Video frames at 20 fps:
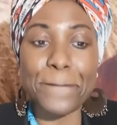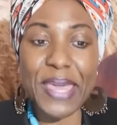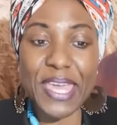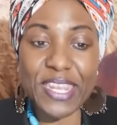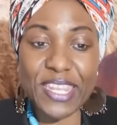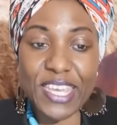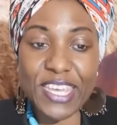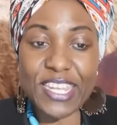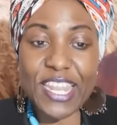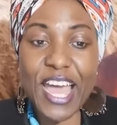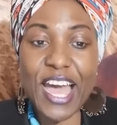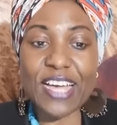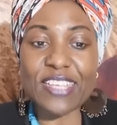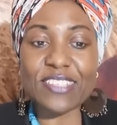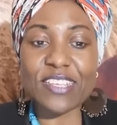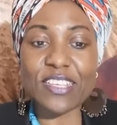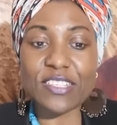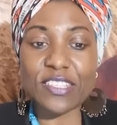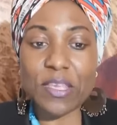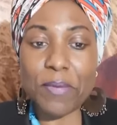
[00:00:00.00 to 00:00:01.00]
Benin
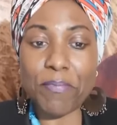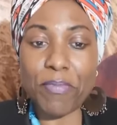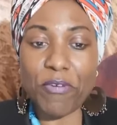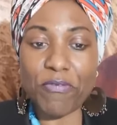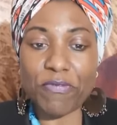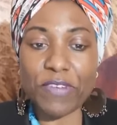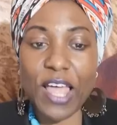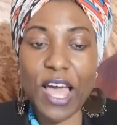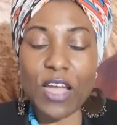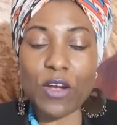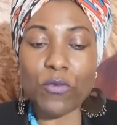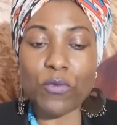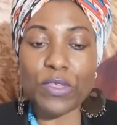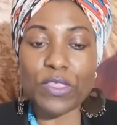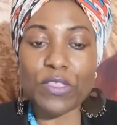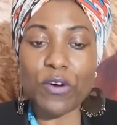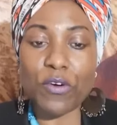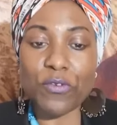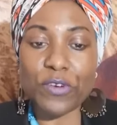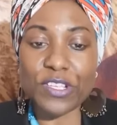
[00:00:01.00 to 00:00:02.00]
has a simple flag
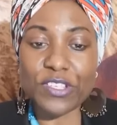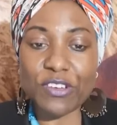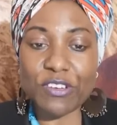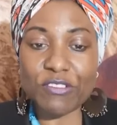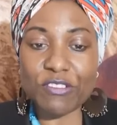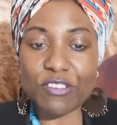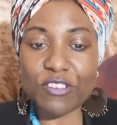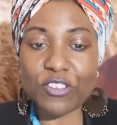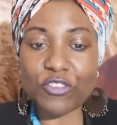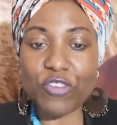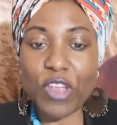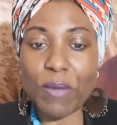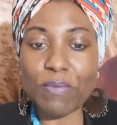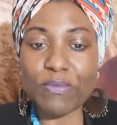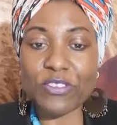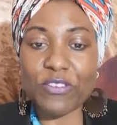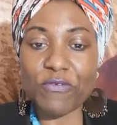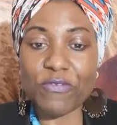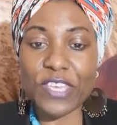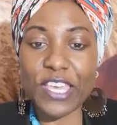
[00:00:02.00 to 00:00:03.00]
with horizontal
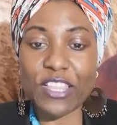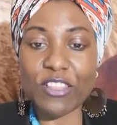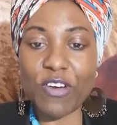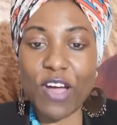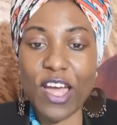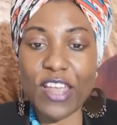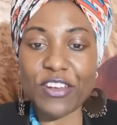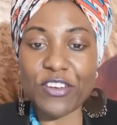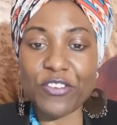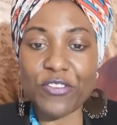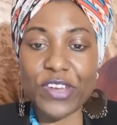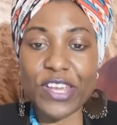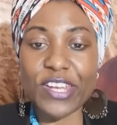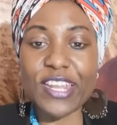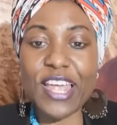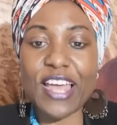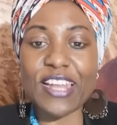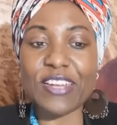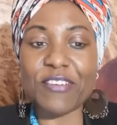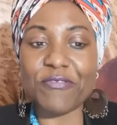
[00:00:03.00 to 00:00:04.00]
stripes of yellow and
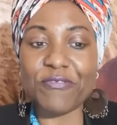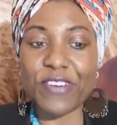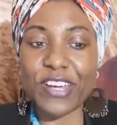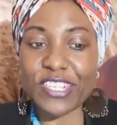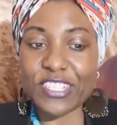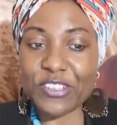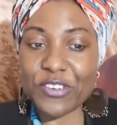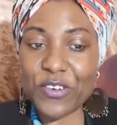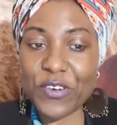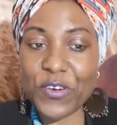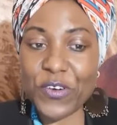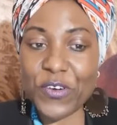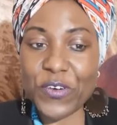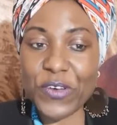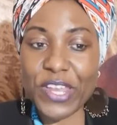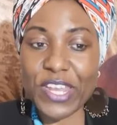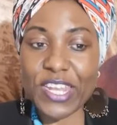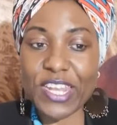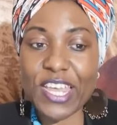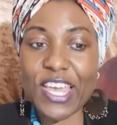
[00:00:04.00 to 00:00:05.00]
red and a vertical
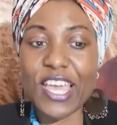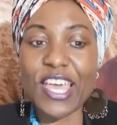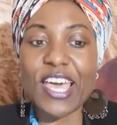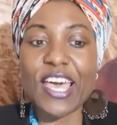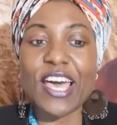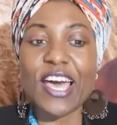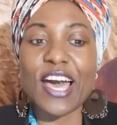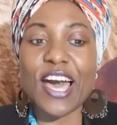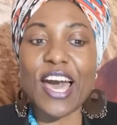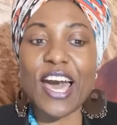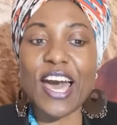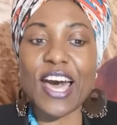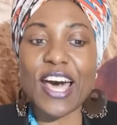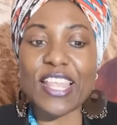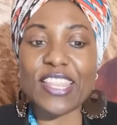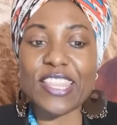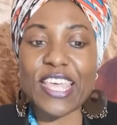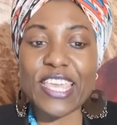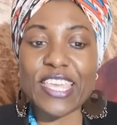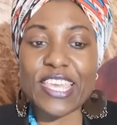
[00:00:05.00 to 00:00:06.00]
green.
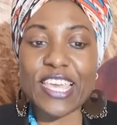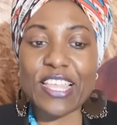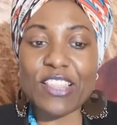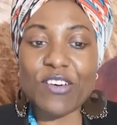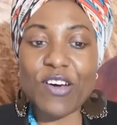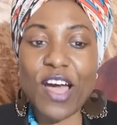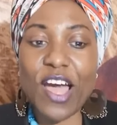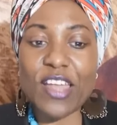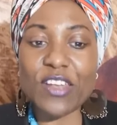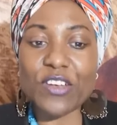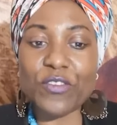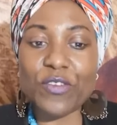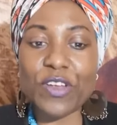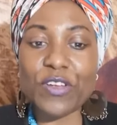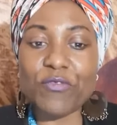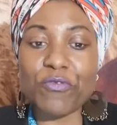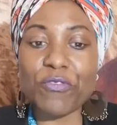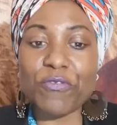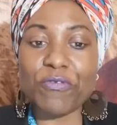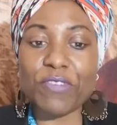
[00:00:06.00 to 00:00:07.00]
The yellow and
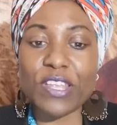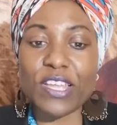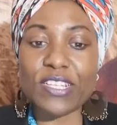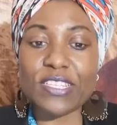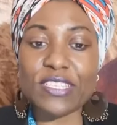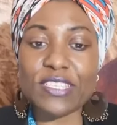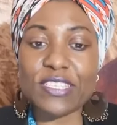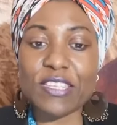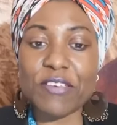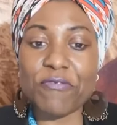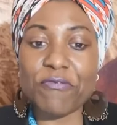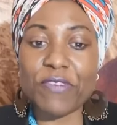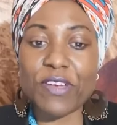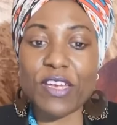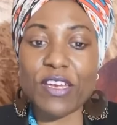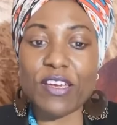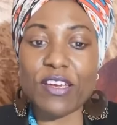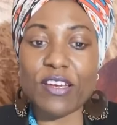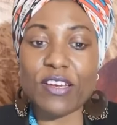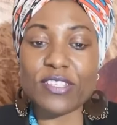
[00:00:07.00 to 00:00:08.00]
green reflects the
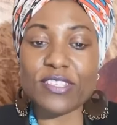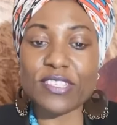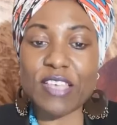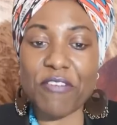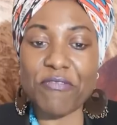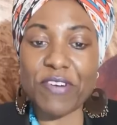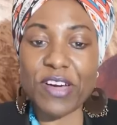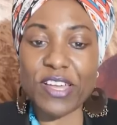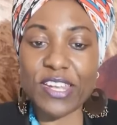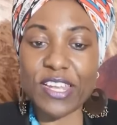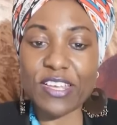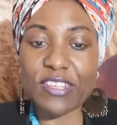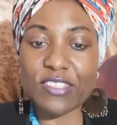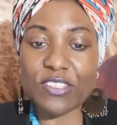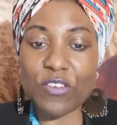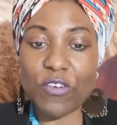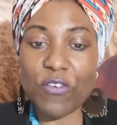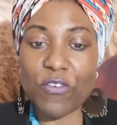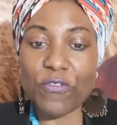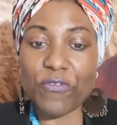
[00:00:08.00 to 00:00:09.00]

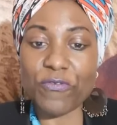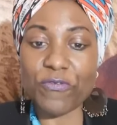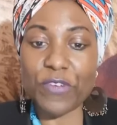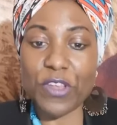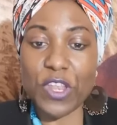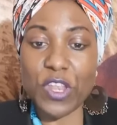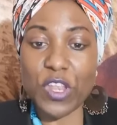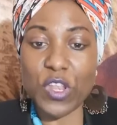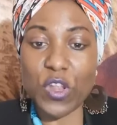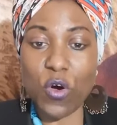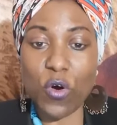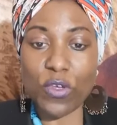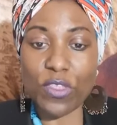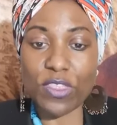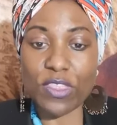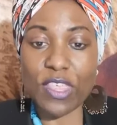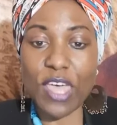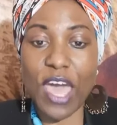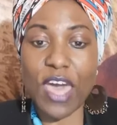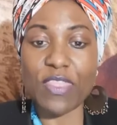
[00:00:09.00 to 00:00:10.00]
savannas of
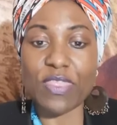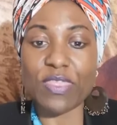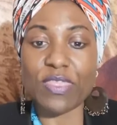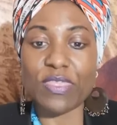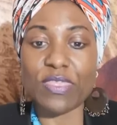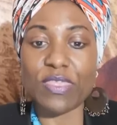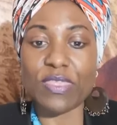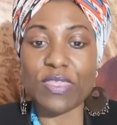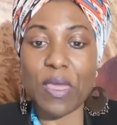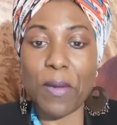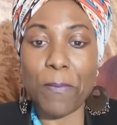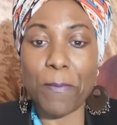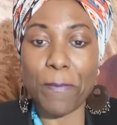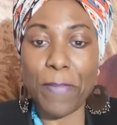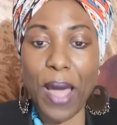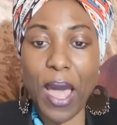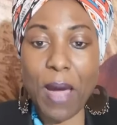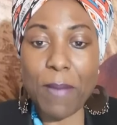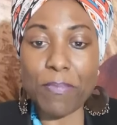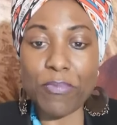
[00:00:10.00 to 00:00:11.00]
north and the
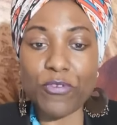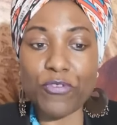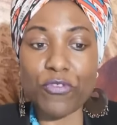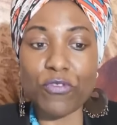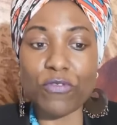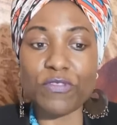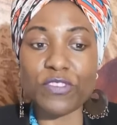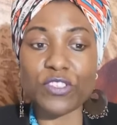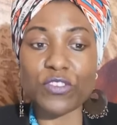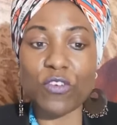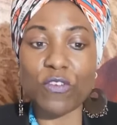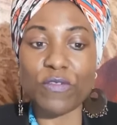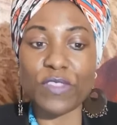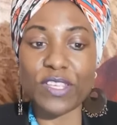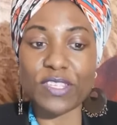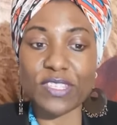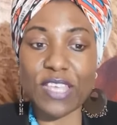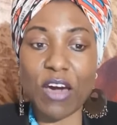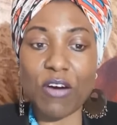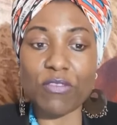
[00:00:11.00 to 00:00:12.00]
palm groves
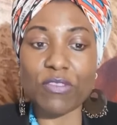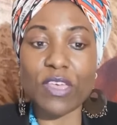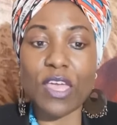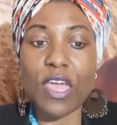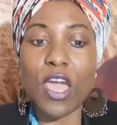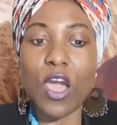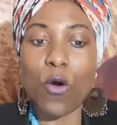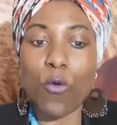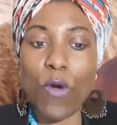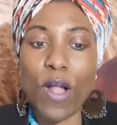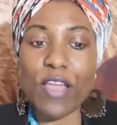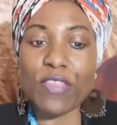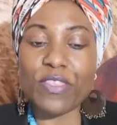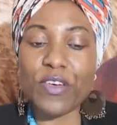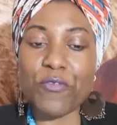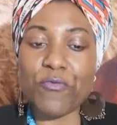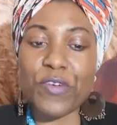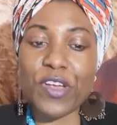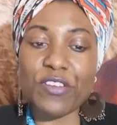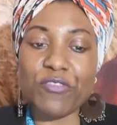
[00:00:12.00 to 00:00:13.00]
of the south, while
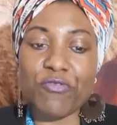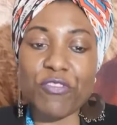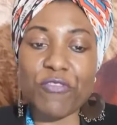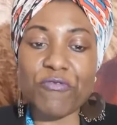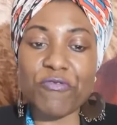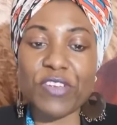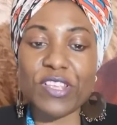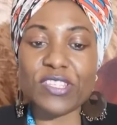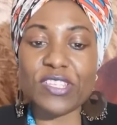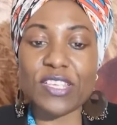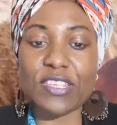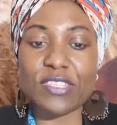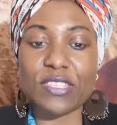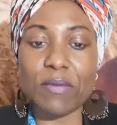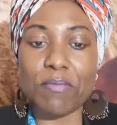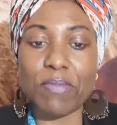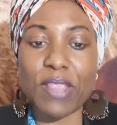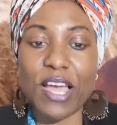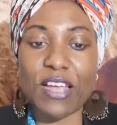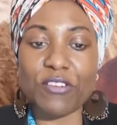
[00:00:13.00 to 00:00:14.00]
the red references
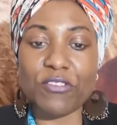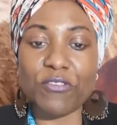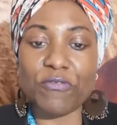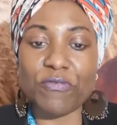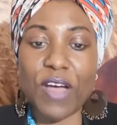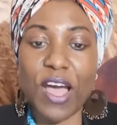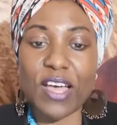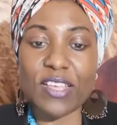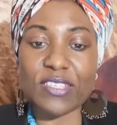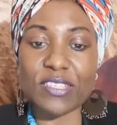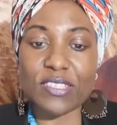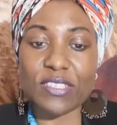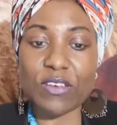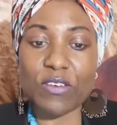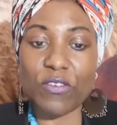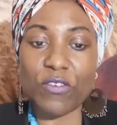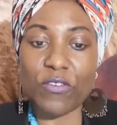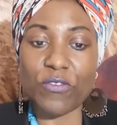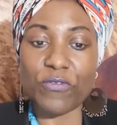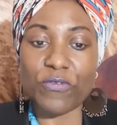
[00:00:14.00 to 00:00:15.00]
the blood
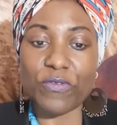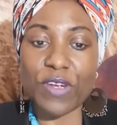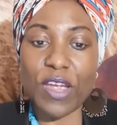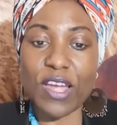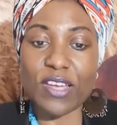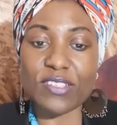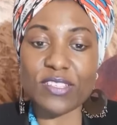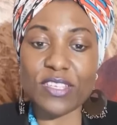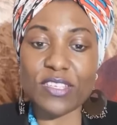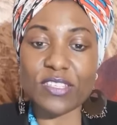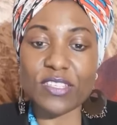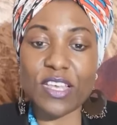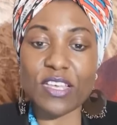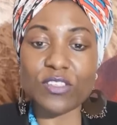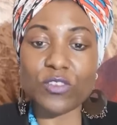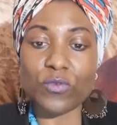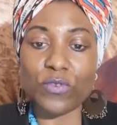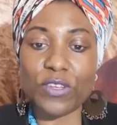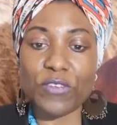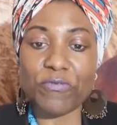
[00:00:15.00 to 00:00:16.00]
of
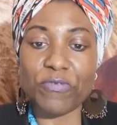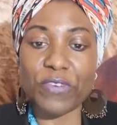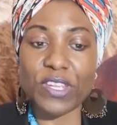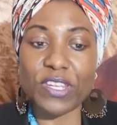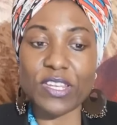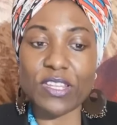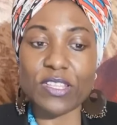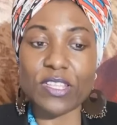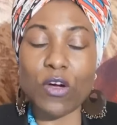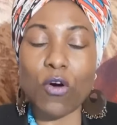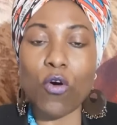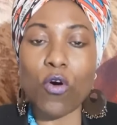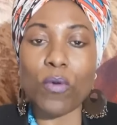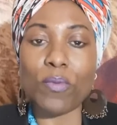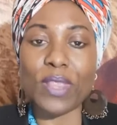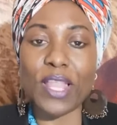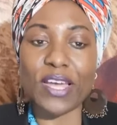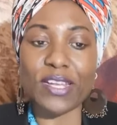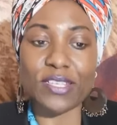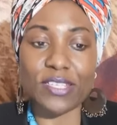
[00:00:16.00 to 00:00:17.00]
ancestors who defended the
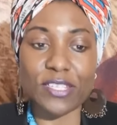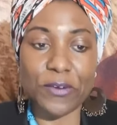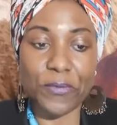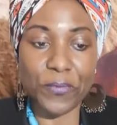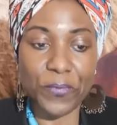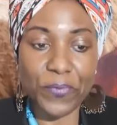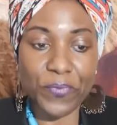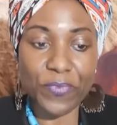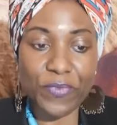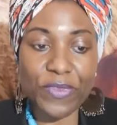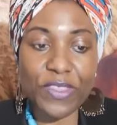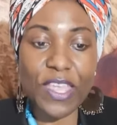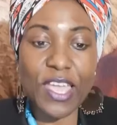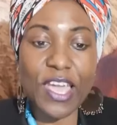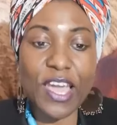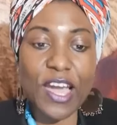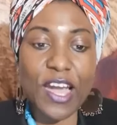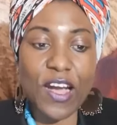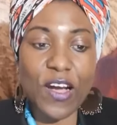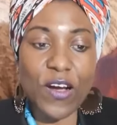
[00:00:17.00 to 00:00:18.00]
homeland.
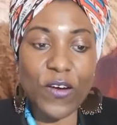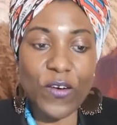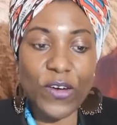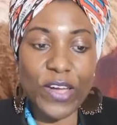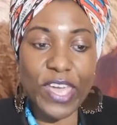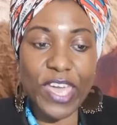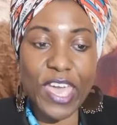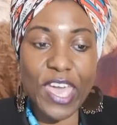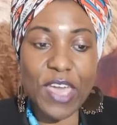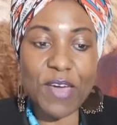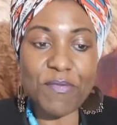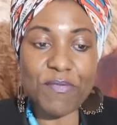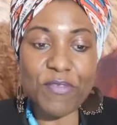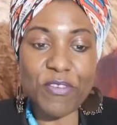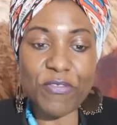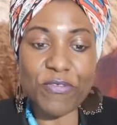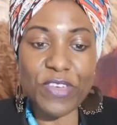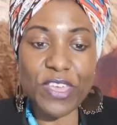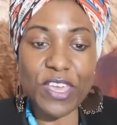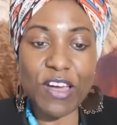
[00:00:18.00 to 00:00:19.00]
Okay,
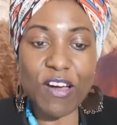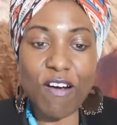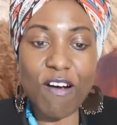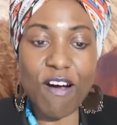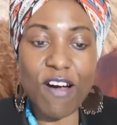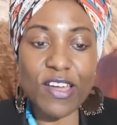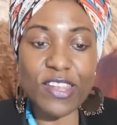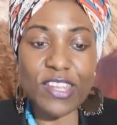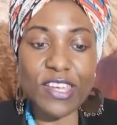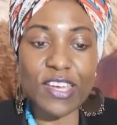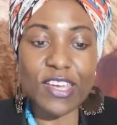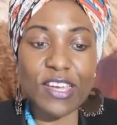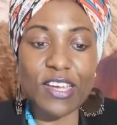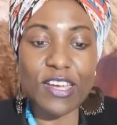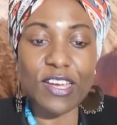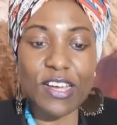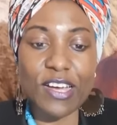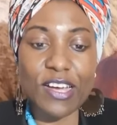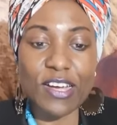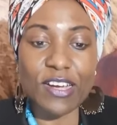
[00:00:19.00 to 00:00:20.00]
moving
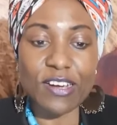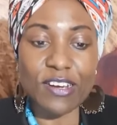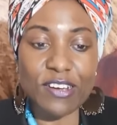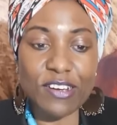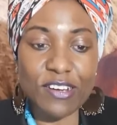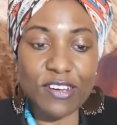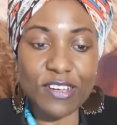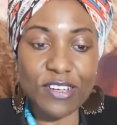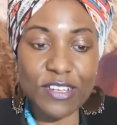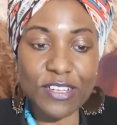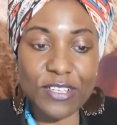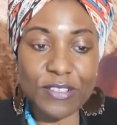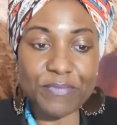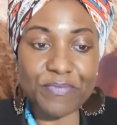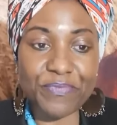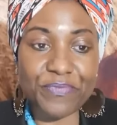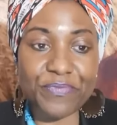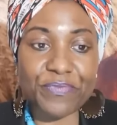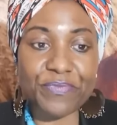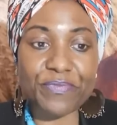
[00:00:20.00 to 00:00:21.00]

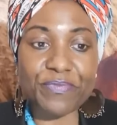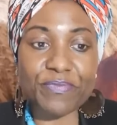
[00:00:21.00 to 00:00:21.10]
on.